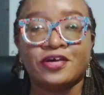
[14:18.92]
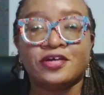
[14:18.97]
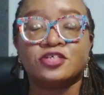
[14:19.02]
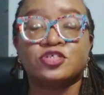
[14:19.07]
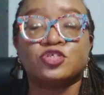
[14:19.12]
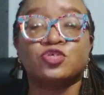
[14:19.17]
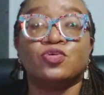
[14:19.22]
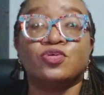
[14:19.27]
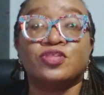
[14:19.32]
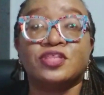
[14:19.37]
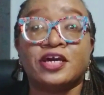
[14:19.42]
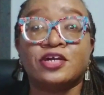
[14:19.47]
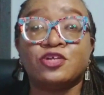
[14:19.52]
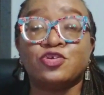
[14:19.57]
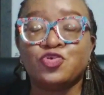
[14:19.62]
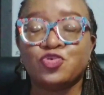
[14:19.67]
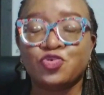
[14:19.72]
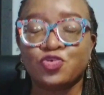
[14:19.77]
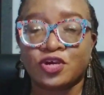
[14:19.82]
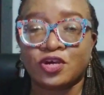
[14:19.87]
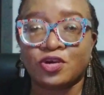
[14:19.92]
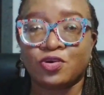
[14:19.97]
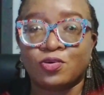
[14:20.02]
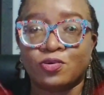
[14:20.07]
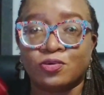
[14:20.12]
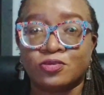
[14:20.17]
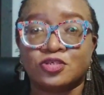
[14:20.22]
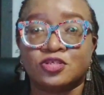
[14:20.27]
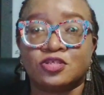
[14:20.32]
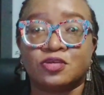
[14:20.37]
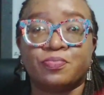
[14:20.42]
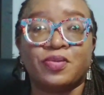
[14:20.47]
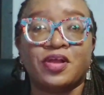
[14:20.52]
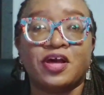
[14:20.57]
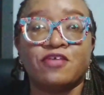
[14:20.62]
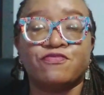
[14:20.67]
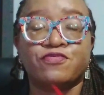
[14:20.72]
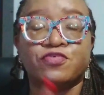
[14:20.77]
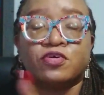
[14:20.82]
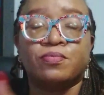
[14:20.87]
so then you can go to the
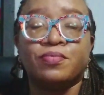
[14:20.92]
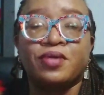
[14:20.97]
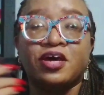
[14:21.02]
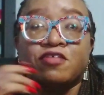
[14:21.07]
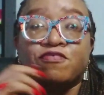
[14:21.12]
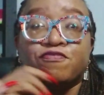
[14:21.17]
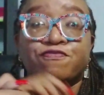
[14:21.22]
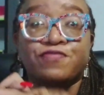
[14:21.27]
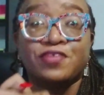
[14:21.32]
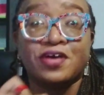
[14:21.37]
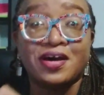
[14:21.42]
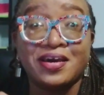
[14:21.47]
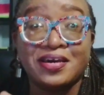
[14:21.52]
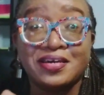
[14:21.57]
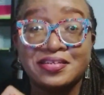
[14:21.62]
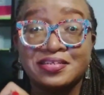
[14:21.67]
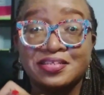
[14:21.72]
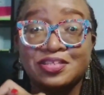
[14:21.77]
platform and find